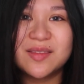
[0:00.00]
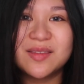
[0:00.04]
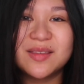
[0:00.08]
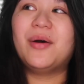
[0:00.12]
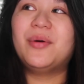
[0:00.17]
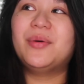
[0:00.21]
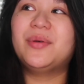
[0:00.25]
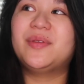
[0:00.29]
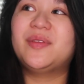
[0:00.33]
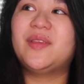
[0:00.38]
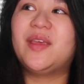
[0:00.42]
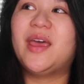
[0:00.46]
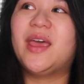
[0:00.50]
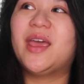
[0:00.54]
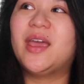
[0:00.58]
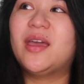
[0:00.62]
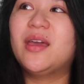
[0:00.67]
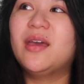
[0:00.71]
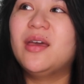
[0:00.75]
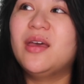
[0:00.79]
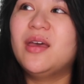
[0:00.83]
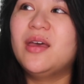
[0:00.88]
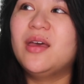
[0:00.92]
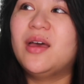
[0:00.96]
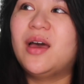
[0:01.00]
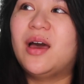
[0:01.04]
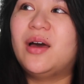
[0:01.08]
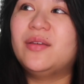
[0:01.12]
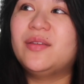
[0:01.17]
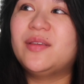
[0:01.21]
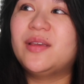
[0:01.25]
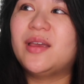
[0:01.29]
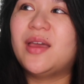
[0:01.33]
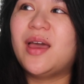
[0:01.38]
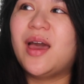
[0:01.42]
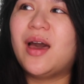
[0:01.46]
I was like, I was
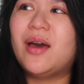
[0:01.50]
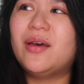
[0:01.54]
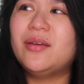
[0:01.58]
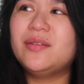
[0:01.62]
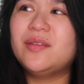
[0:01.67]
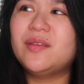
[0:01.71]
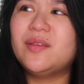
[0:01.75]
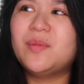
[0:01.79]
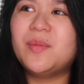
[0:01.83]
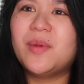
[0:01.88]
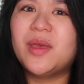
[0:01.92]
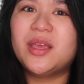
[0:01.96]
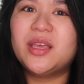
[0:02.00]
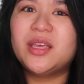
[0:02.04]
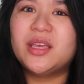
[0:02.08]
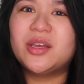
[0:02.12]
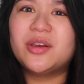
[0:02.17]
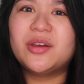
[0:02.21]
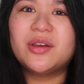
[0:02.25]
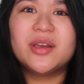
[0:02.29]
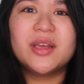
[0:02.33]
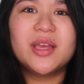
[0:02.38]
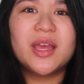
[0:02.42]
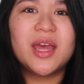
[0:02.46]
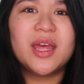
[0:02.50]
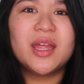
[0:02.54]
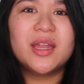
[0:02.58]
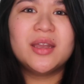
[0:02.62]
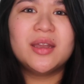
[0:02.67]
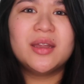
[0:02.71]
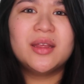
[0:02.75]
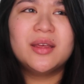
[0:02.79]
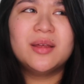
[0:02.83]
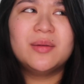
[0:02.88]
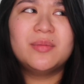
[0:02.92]
like, how's this my year again?